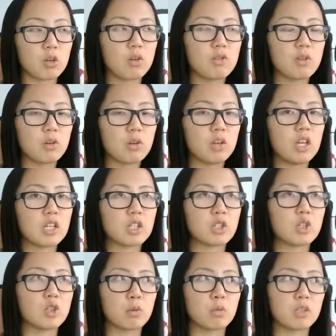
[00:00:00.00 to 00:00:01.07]
If you're like a
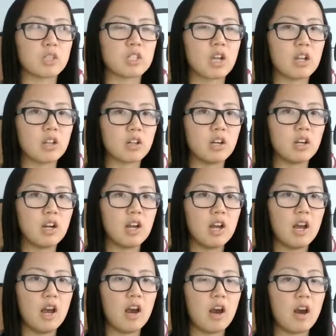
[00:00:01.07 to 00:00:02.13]
super seller
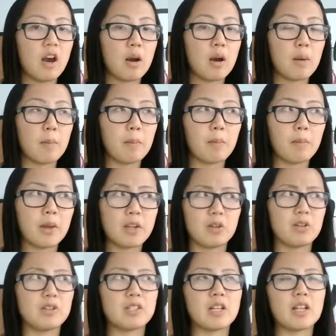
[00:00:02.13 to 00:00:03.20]
and
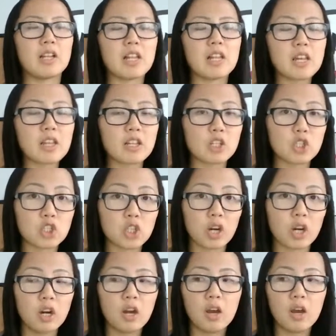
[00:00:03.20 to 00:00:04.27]
you can sell anything, then
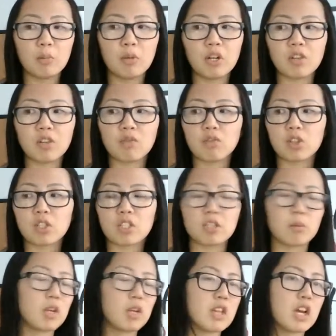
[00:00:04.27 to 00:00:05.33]
sure. But if there's
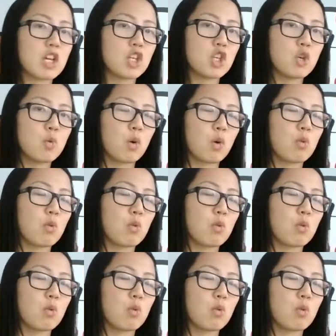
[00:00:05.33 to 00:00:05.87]
something that you are